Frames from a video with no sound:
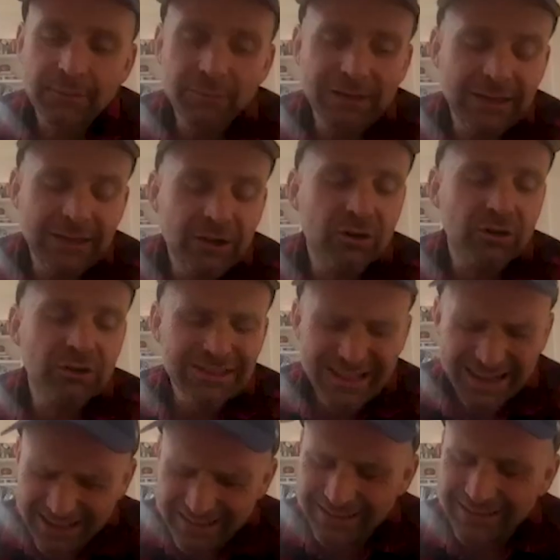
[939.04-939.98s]
I mean, there are
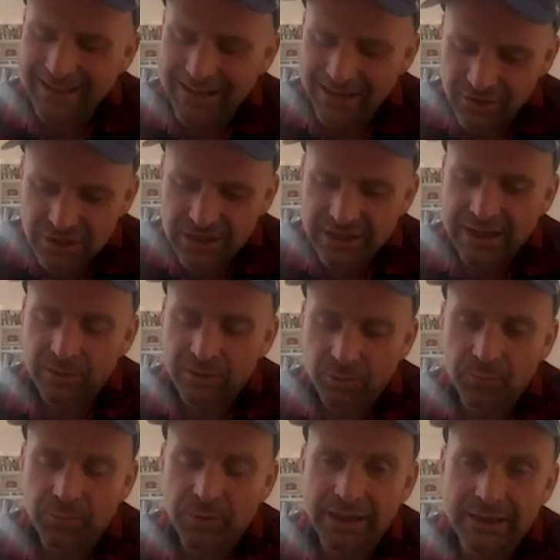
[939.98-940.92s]
10,000
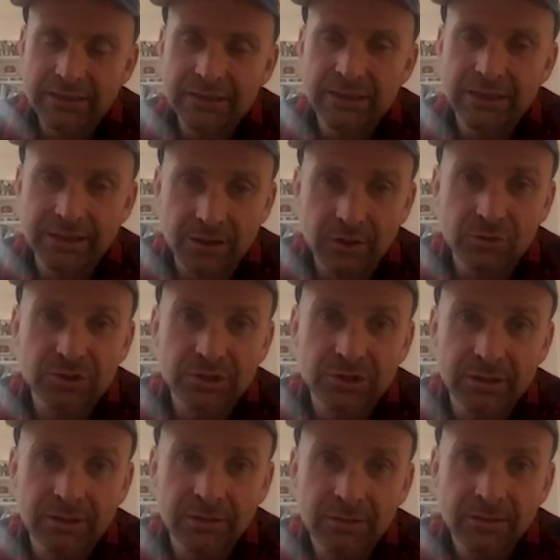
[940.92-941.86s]
edible plants in the
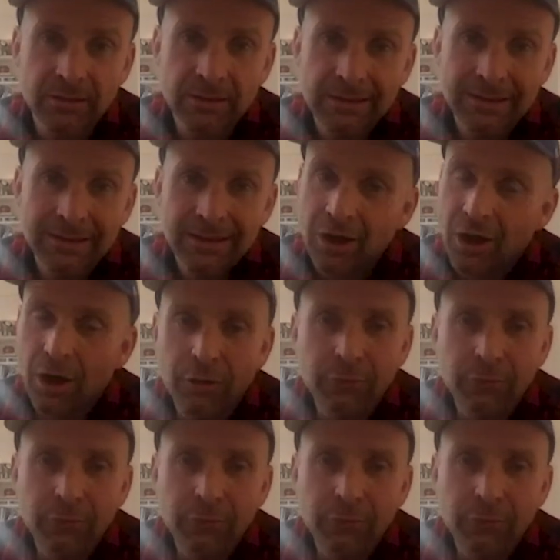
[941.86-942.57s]
ocean. I'll